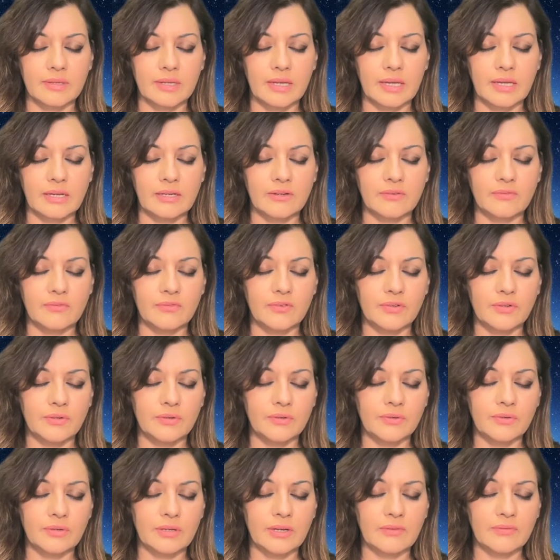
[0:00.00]
and if
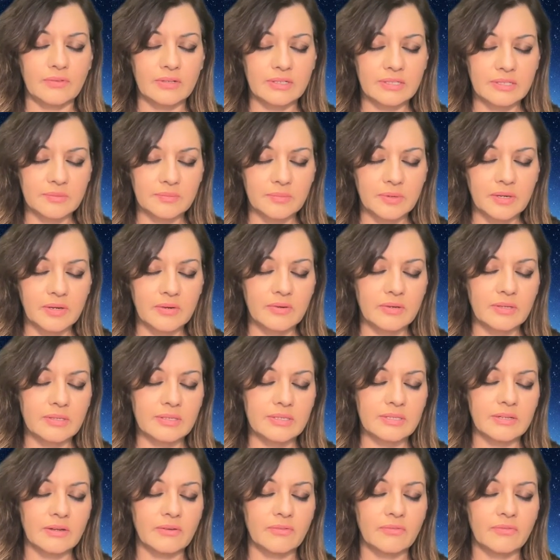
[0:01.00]
you have
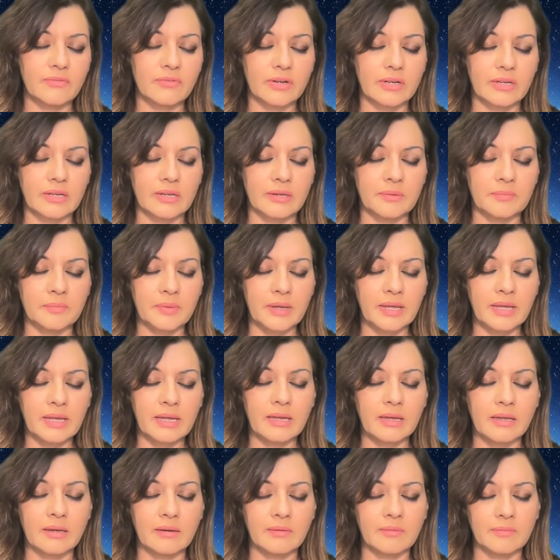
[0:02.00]
experienced suffering and
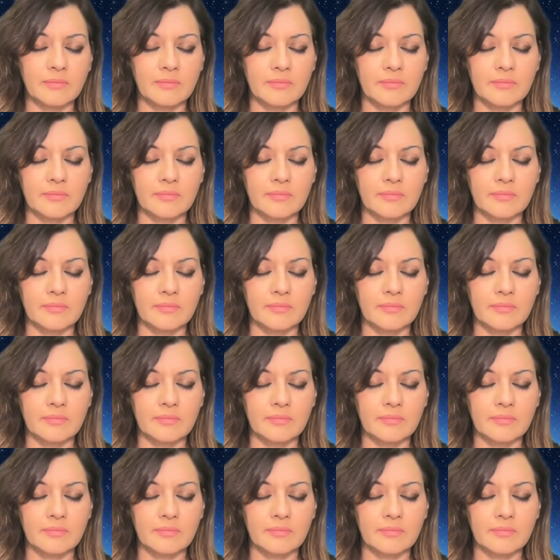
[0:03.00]
pain,